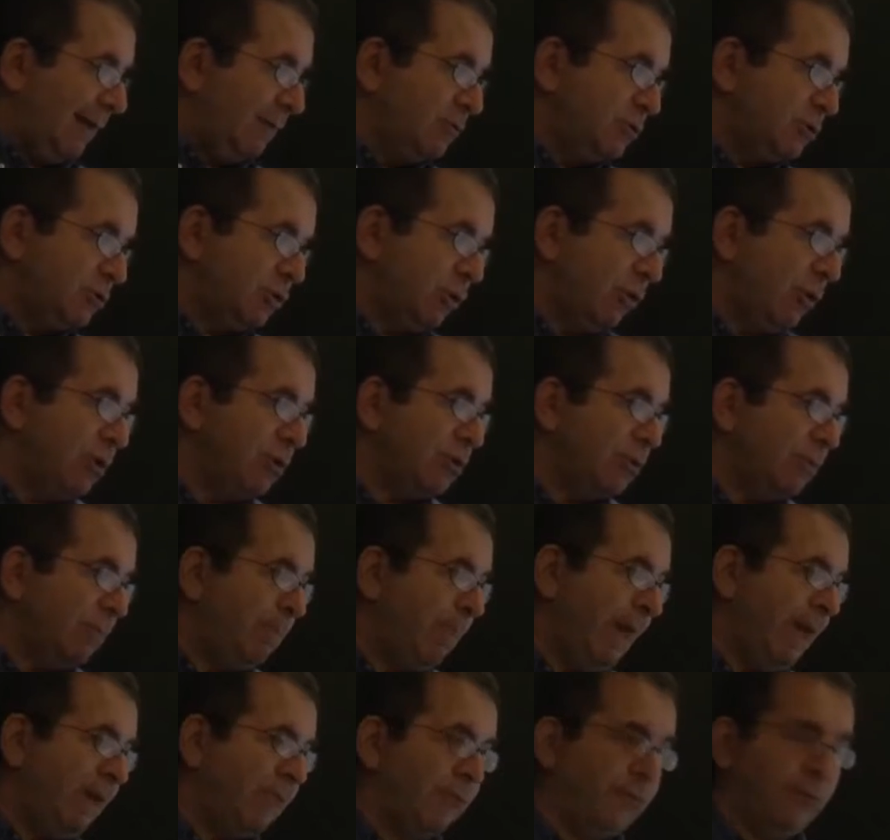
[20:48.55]
Who's going to
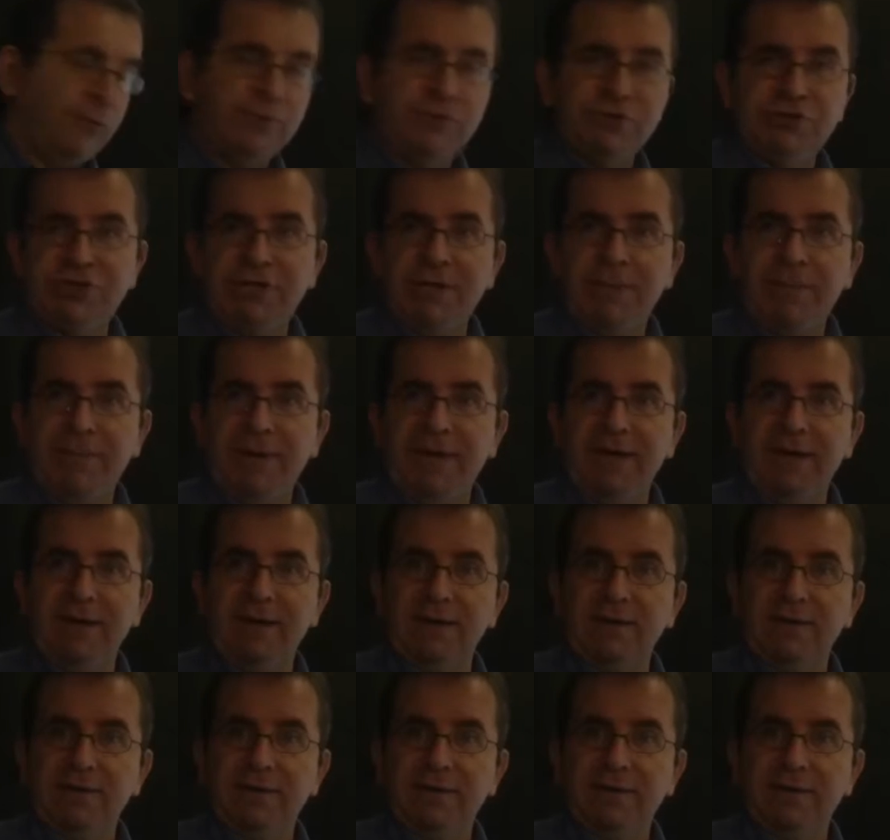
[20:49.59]
pay for shipping?